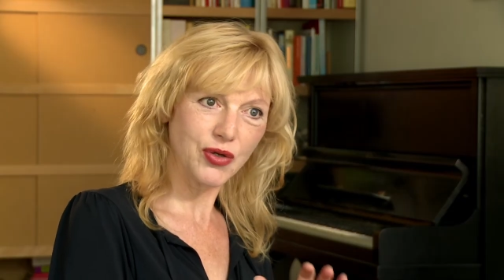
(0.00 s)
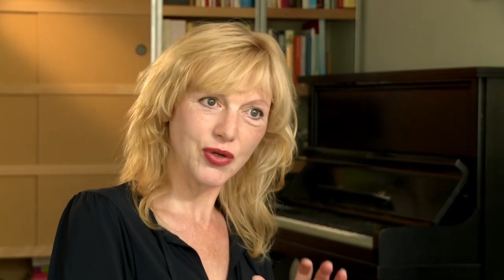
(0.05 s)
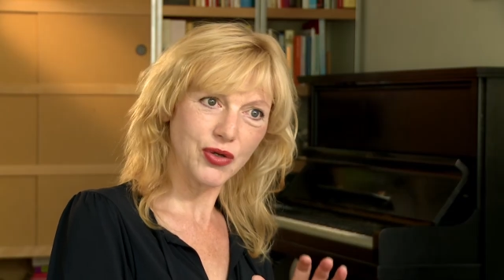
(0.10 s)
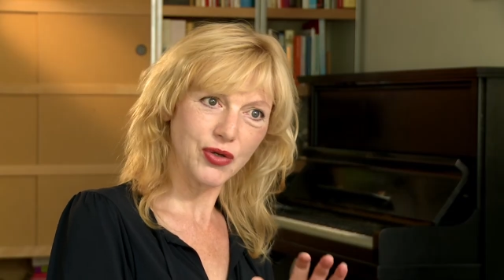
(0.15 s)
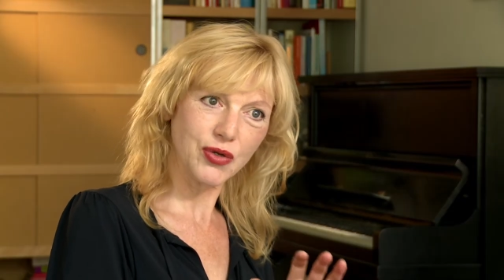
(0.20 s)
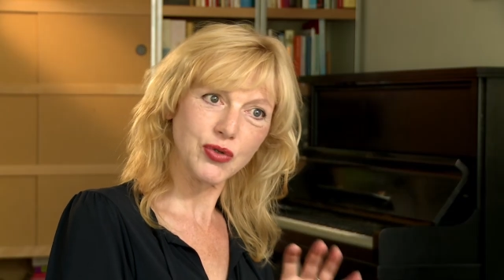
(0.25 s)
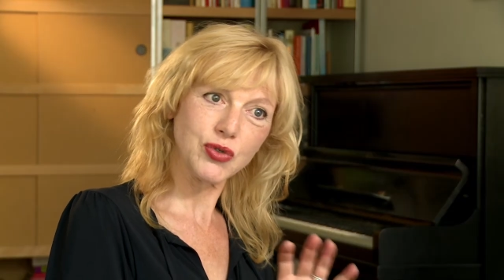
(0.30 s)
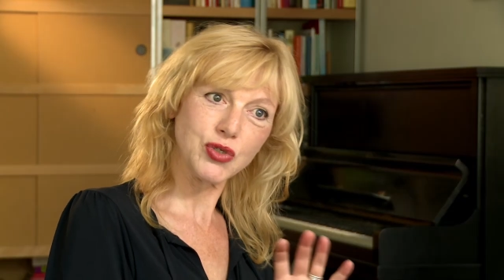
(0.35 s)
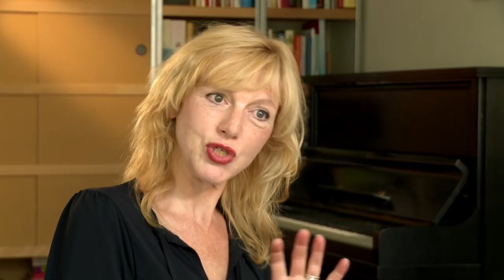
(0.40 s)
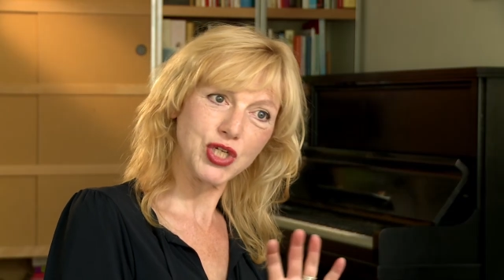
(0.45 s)

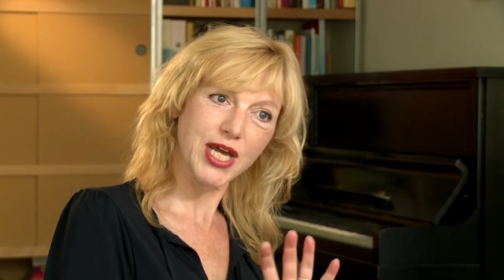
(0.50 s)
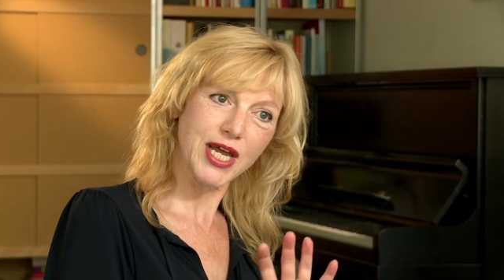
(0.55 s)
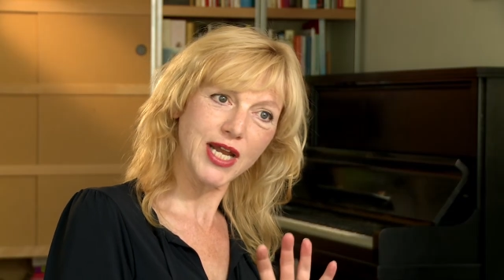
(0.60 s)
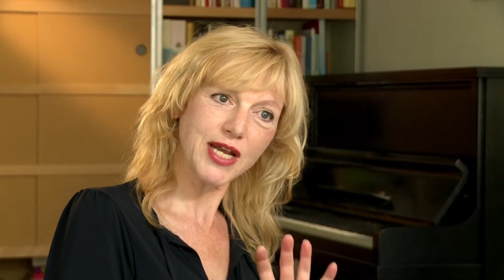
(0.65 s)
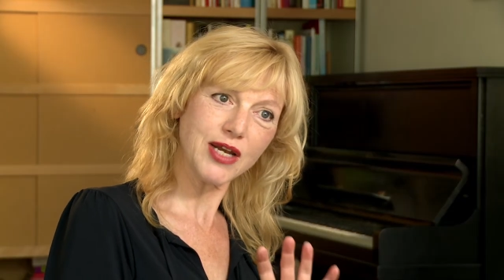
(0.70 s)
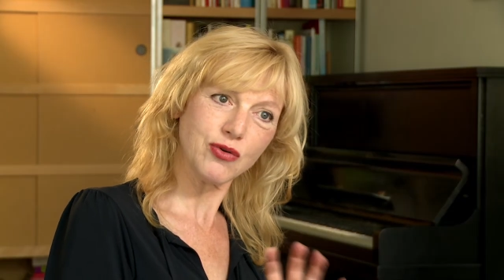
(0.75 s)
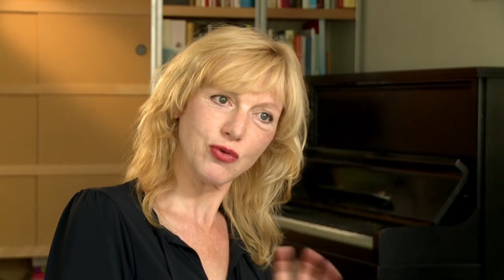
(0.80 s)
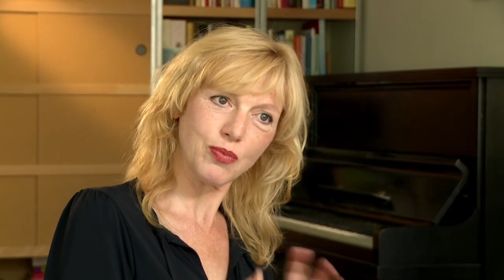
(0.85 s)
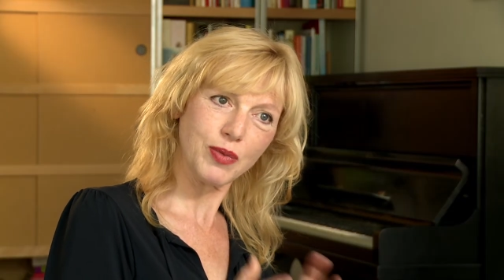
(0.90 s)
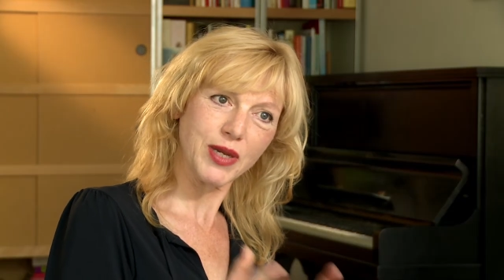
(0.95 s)

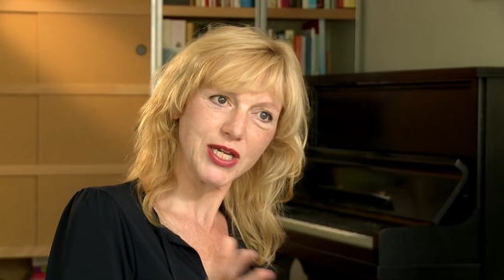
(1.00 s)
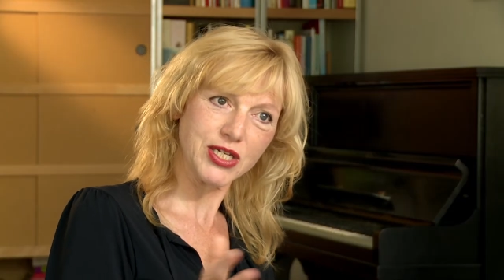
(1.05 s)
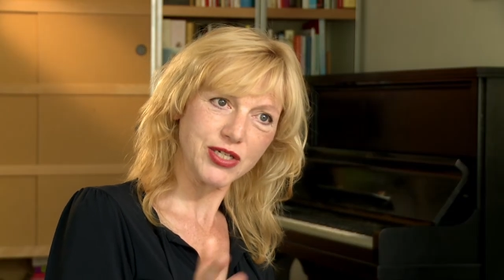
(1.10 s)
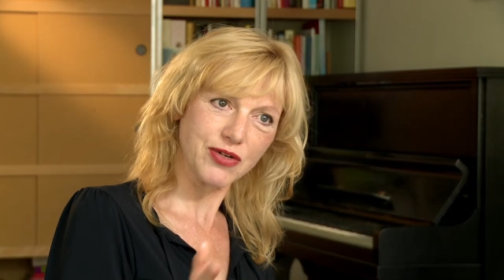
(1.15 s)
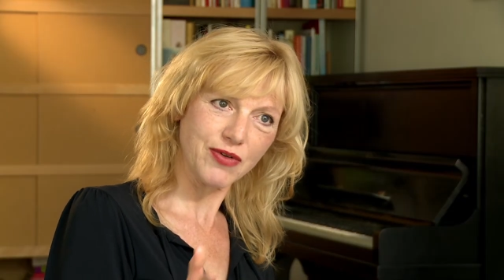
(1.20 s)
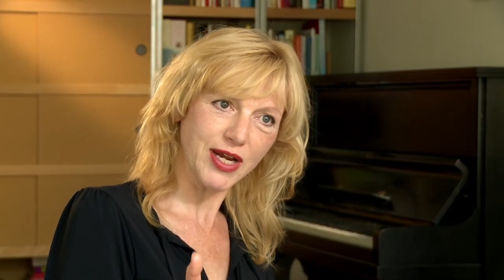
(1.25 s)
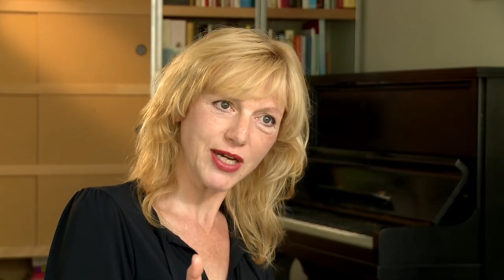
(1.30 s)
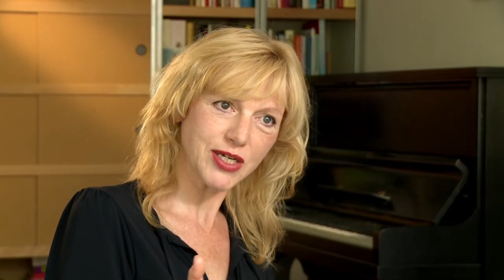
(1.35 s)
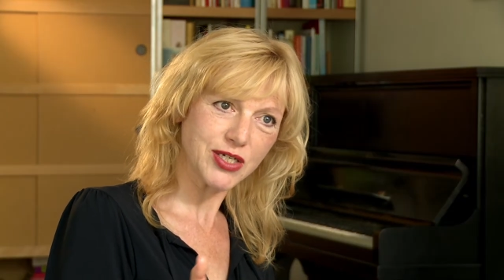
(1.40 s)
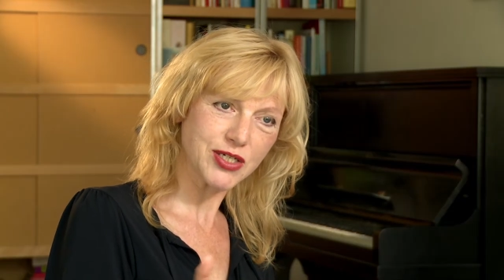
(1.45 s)
Eugène, who
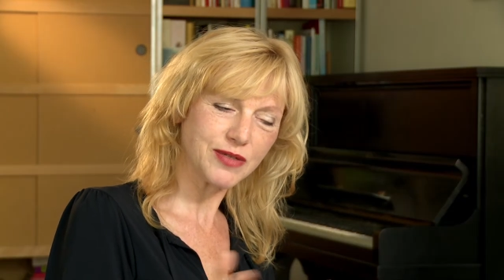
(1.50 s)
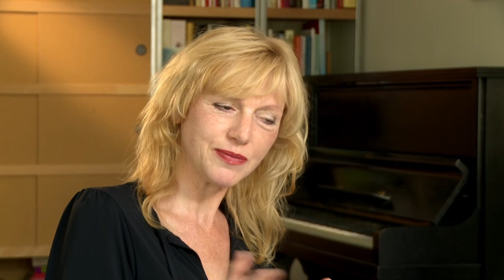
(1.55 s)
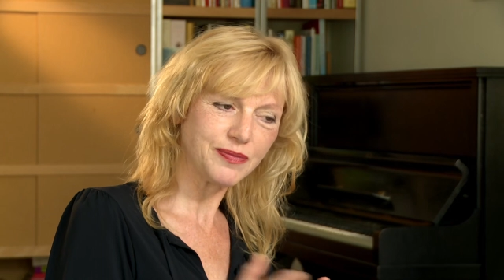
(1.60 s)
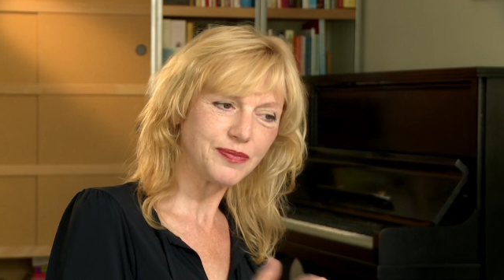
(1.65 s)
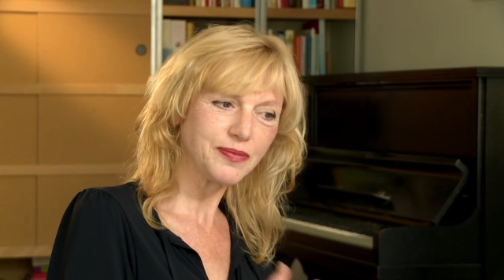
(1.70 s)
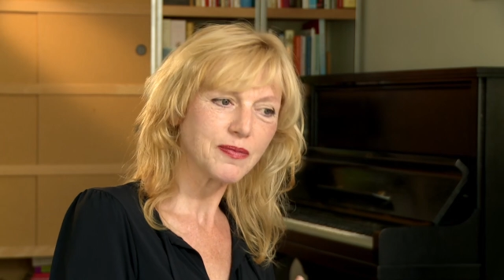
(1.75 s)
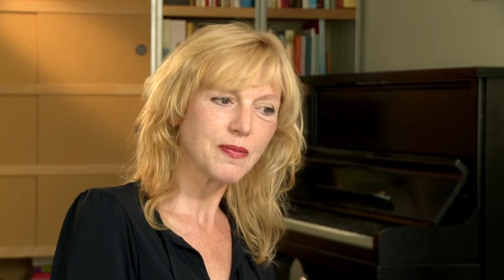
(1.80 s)
plays Rex.